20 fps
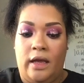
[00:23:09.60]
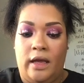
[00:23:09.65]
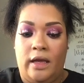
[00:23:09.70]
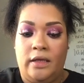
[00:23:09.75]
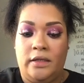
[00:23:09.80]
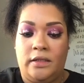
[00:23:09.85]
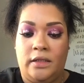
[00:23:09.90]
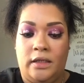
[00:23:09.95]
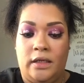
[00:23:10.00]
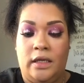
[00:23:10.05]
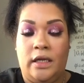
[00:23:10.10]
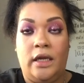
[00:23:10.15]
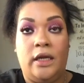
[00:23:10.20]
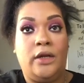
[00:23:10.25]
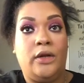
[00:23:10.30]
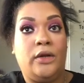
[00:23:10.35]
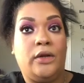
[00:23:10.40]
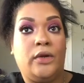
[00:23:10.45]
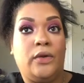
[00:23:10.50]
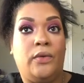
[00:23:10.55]
as an
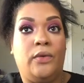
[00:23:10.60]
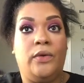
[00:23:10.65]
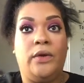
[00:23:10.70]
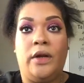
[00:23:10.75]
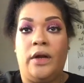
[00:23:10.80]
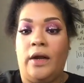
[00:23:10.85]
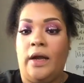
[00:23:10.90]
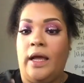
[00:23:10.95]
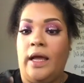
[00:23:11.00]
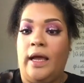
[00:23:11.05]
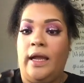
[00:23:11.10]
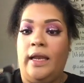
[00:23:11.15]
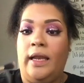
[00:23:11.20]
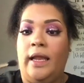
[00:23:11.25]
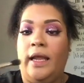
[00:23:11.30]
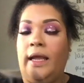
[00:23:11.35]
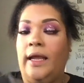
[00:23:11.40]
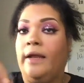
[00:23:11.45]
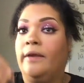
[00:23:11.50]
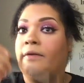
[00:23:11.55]
inner corner
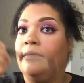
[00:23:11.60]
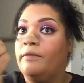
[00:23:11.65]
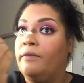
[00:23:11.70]
highlight.